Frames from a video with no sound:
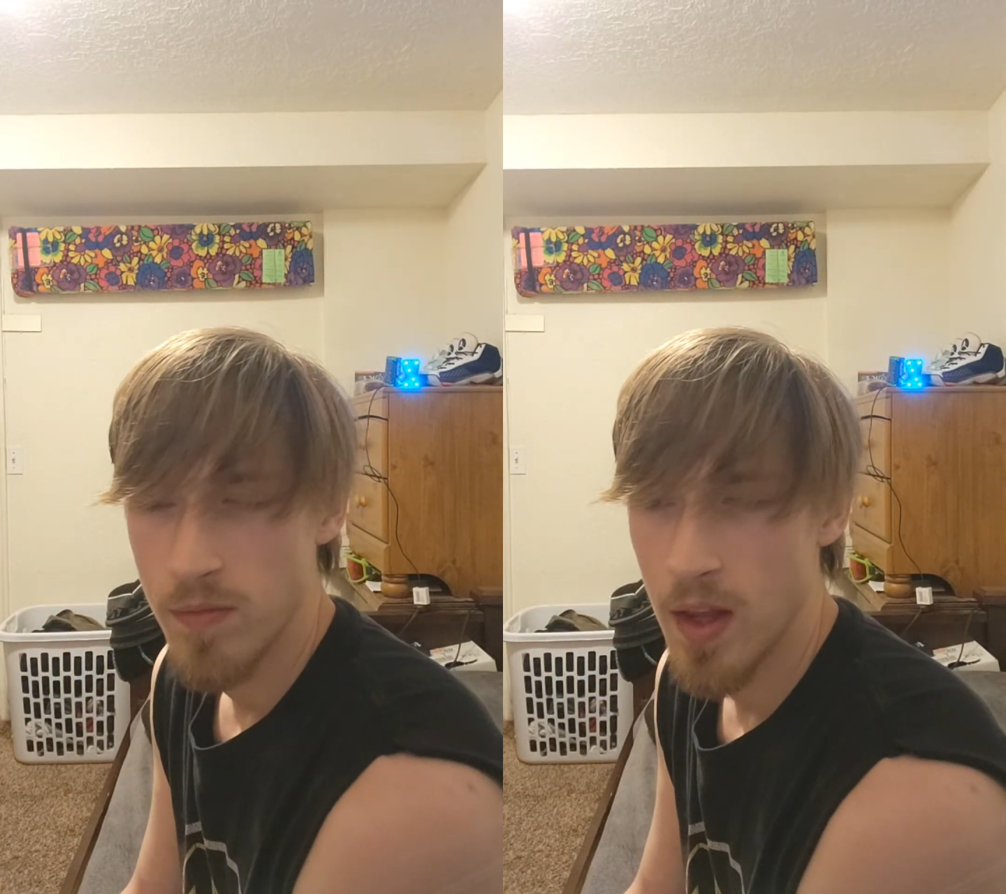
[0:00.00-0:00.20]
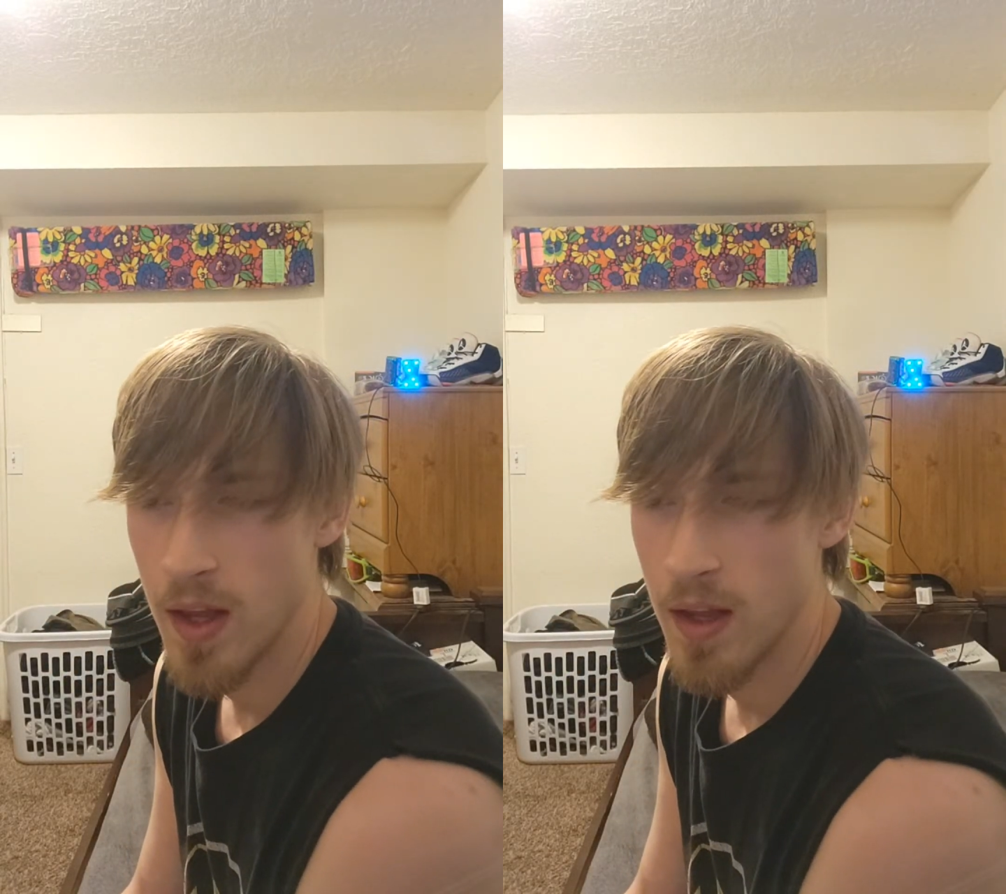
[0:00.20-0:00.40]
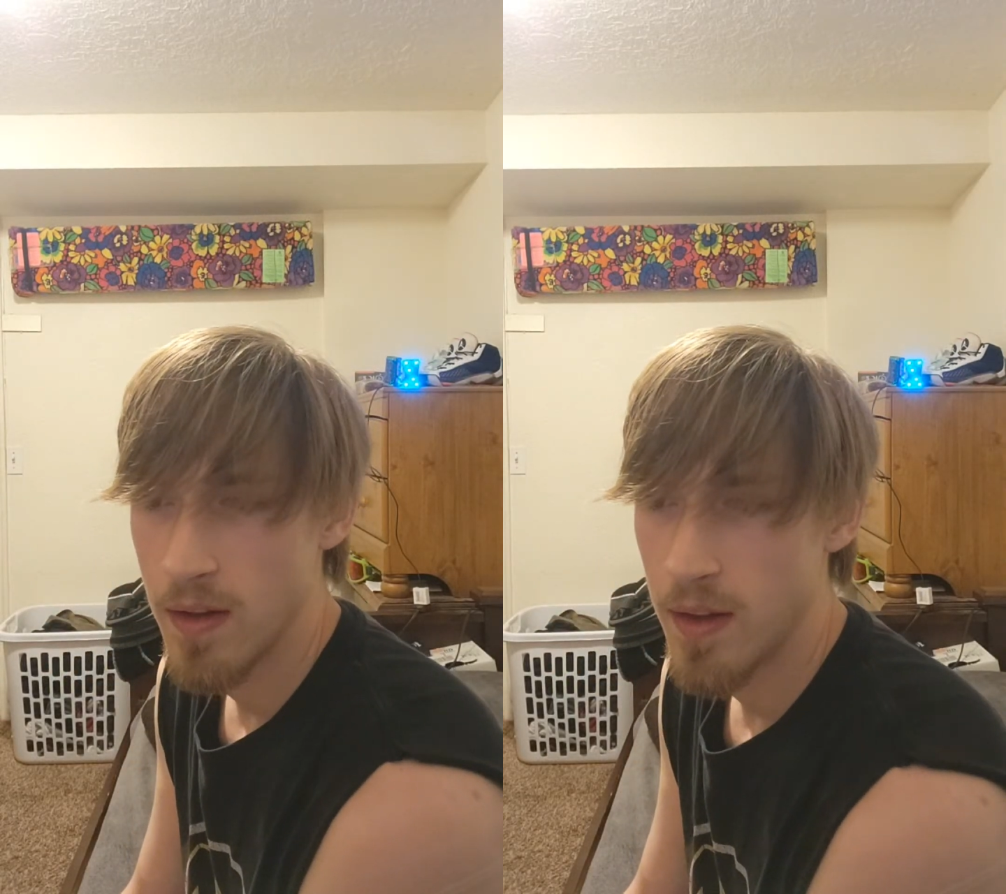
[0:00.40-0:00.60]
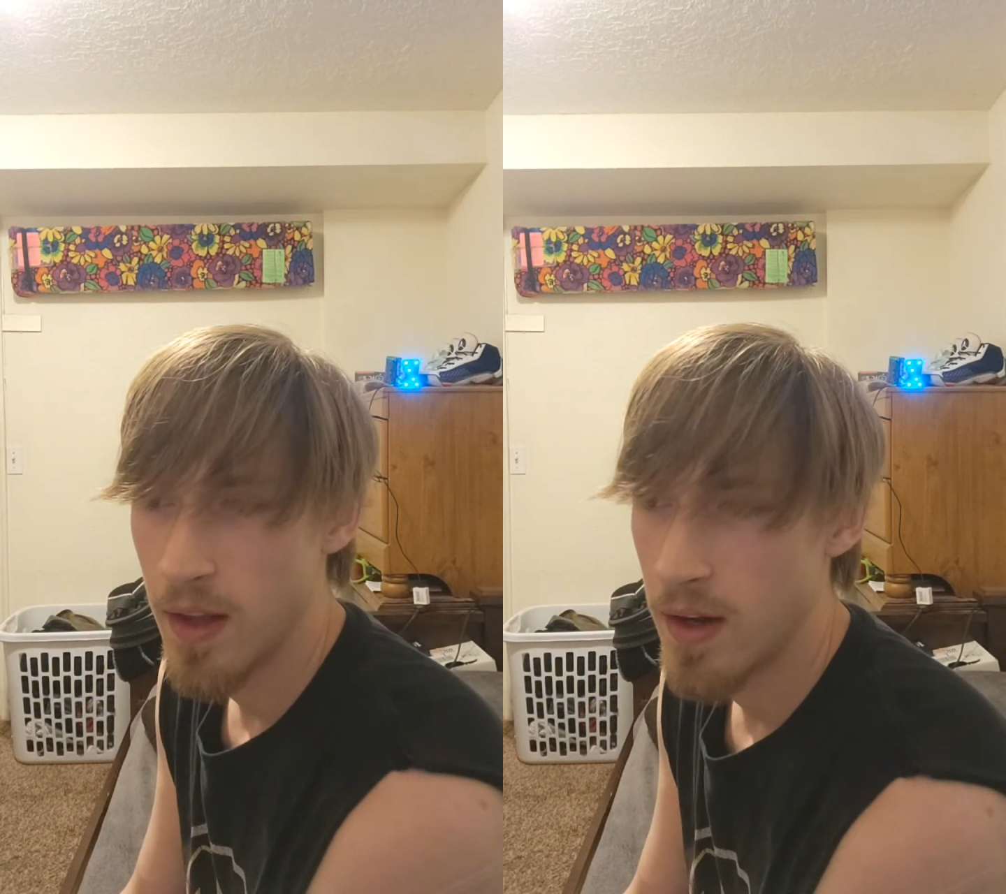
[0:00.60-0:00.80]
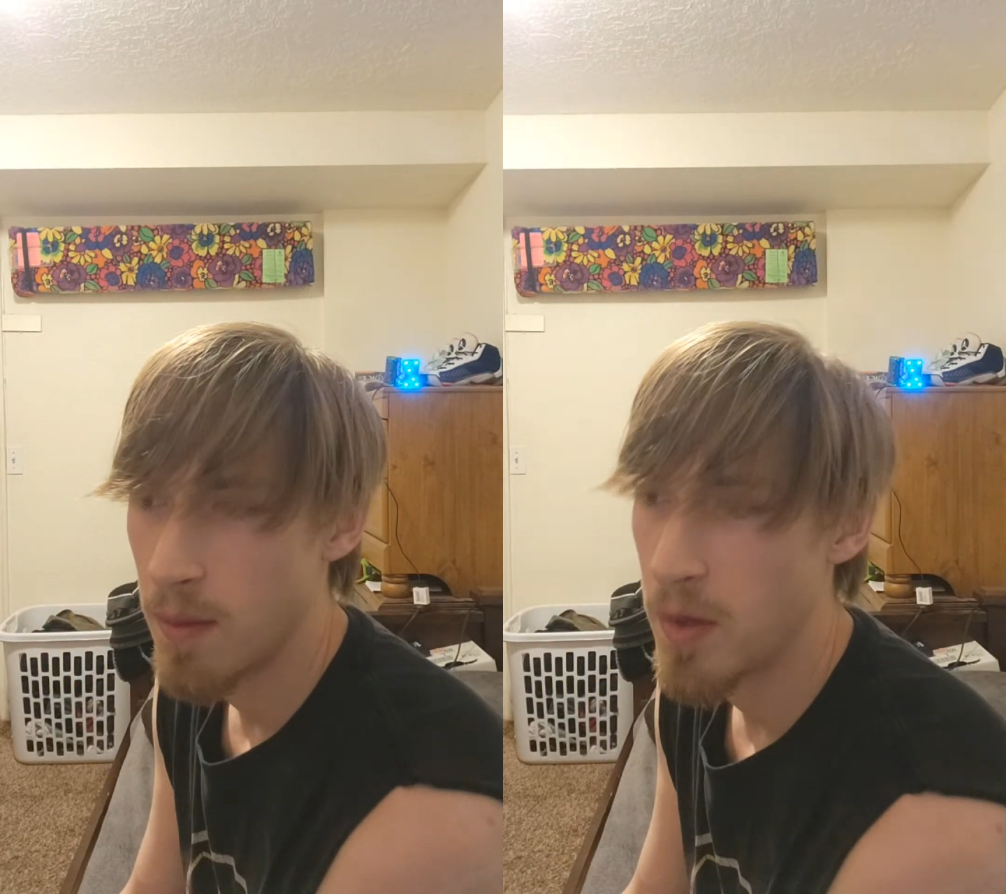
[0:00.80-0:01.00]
and then I'm